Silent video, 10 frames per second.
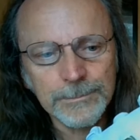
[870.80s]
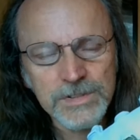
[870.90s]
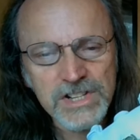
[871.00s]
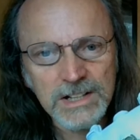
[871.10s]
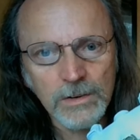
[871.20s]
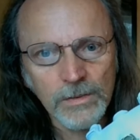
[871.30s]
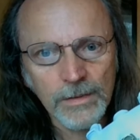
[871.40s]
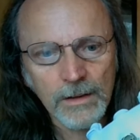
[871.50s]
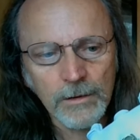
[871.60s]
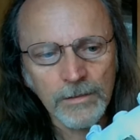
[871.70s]
machine
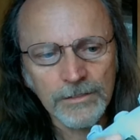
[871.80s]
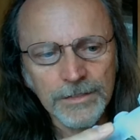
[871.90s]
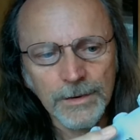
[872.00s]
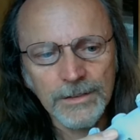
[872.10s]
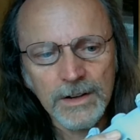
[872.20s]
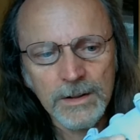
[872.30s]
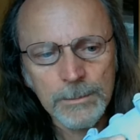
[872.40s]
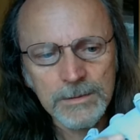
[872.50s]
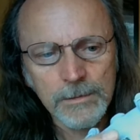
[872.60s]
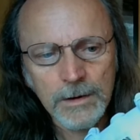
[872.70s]
gun on the front
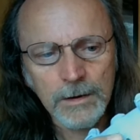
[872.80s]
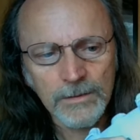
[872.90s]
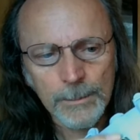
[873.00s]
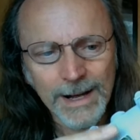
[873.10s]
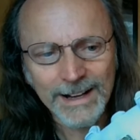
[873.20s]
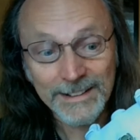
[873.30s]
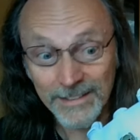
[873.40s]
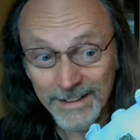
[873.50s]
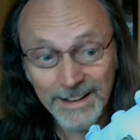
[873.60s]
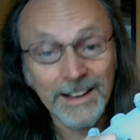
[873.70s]
and on the back
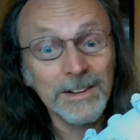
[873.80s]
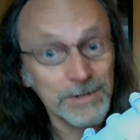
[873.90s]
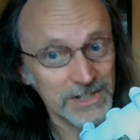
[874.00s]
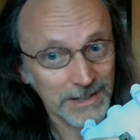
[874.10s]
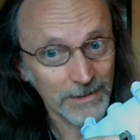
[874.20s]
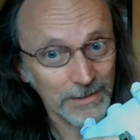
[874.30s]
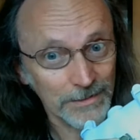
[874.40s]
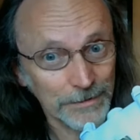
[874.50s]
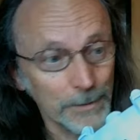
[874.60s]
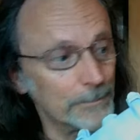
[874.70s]
there, and a machine gun on
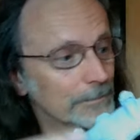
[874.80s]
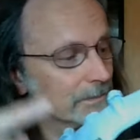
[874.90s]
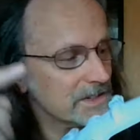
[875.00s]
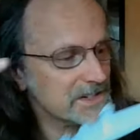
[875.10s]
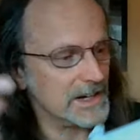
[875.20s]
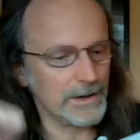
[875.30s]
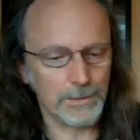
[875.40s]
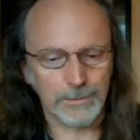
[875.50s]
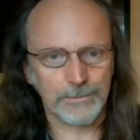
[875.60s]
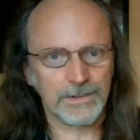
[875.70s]
the front. So
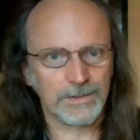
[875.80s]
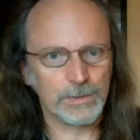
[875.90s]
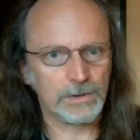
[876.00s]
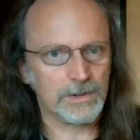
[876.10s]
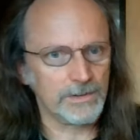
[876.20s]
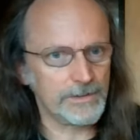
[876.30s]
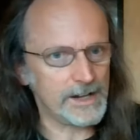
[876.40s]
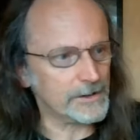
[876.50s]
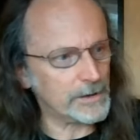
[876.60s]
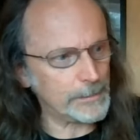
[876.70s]
as we look at
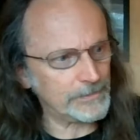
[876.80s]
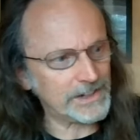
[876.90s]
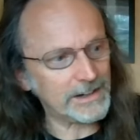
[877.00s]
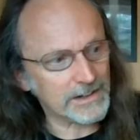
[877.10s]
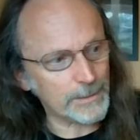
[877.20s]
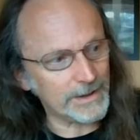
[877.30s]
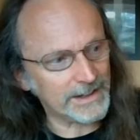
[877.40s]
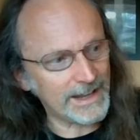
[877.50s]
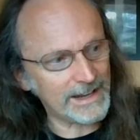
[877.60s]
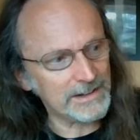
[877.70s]
the diagram
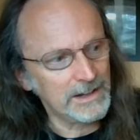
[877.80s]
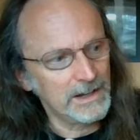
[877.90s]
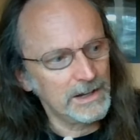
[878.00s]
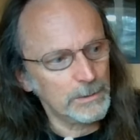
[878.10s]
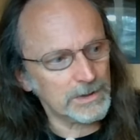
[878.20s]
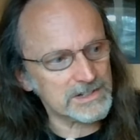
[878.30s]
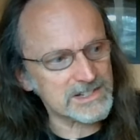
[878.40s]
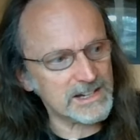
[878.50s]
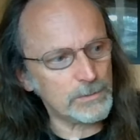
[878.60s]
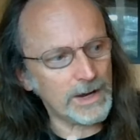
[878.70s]
again, we can
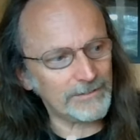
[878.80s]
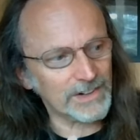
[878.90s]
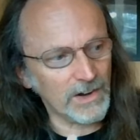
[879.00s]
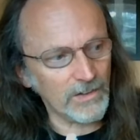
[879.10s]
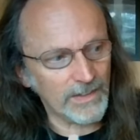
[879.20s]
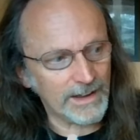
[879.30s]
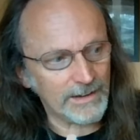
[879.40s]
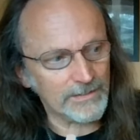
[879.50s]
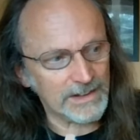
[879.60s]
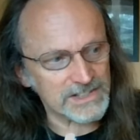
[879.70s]
see we haven't got
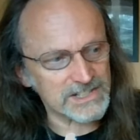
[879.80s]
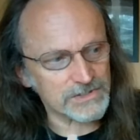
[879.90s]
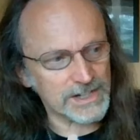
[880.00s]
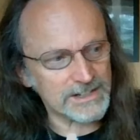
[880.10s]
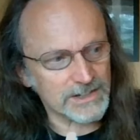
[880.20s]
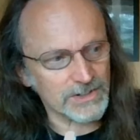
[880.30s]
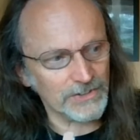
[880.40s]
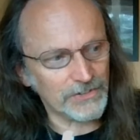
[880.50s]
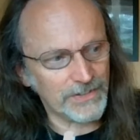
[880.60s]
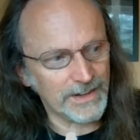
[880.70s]
that. That's straight
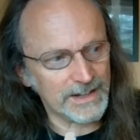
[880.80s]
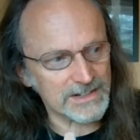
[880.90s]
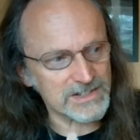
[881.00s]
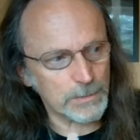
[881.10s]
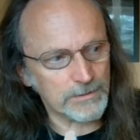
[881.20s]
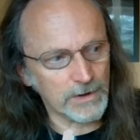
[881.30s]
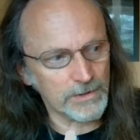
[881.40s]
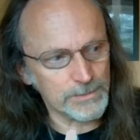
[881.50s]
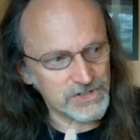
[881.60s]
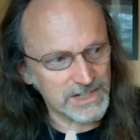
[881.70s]
across there. So we've got
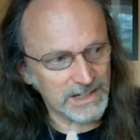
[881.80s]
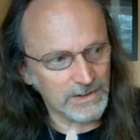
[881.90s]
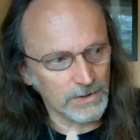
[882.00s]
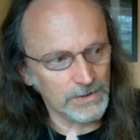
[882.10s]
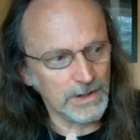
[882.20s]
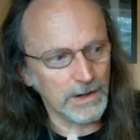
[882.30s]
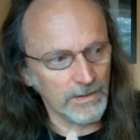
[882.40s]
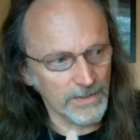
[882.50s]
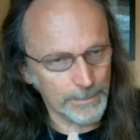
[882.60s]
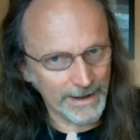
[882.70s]
the machine gun
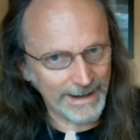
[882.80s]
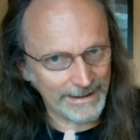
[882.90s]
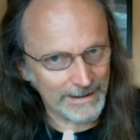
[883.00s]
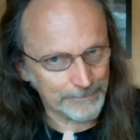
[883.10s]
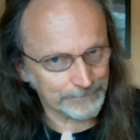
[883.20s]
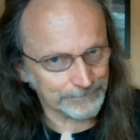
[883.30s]
on the back,